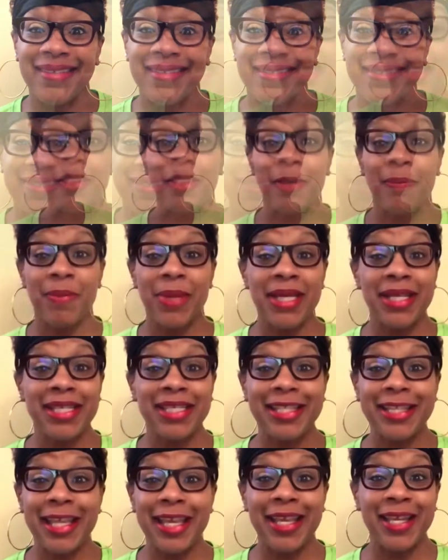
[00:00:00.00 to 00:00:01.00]
The
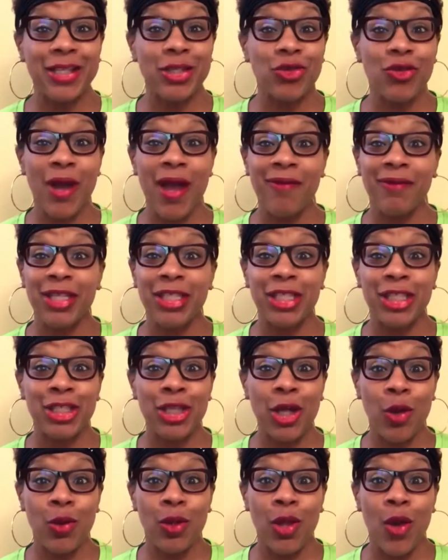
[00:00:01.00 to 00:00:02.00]
biggest thing in traveling
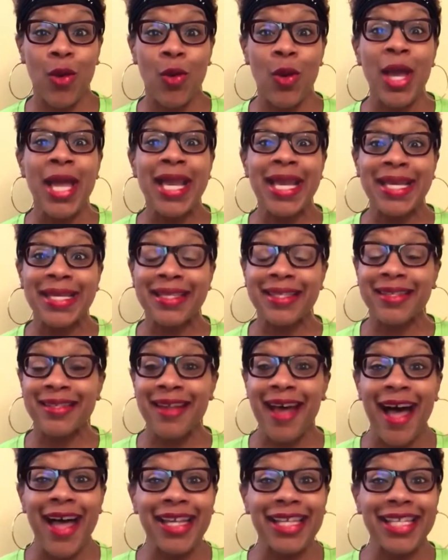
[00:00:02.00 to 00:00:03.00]
solo is
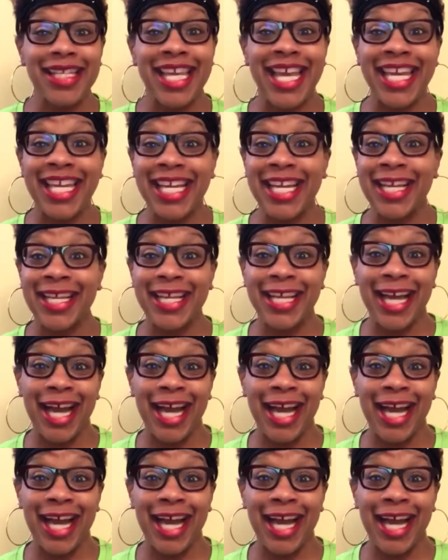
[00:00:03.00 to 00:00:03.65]
not letting